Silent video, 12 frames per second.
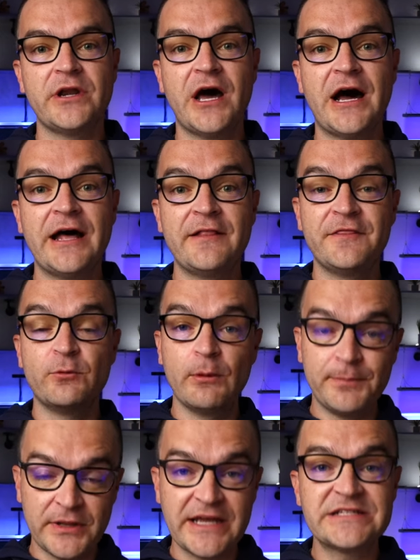or not the
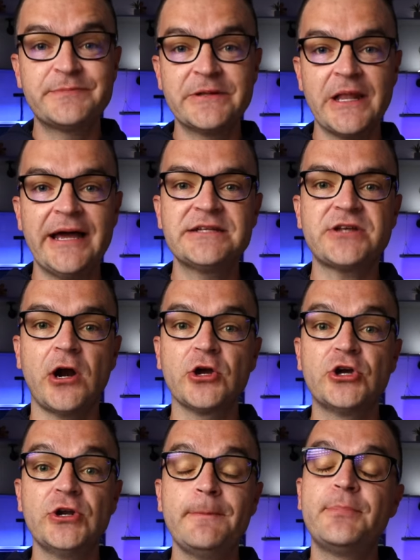replacement lights are
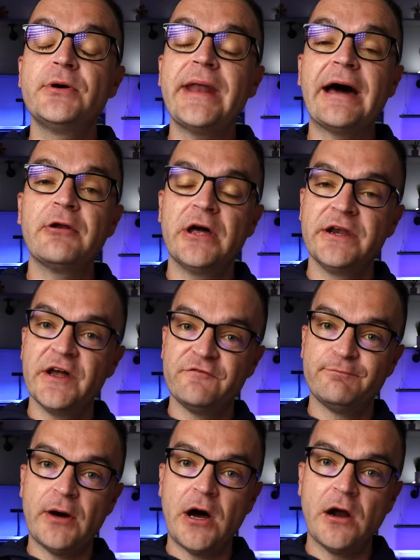gonna put out
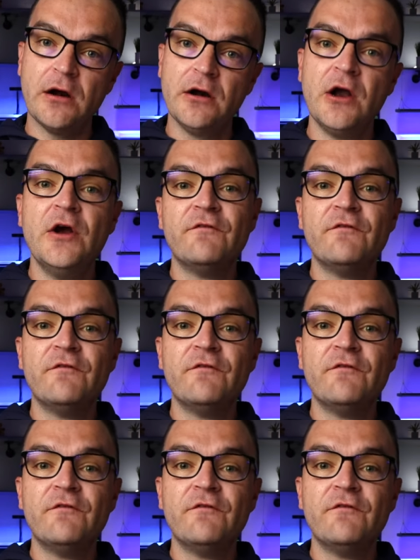enough par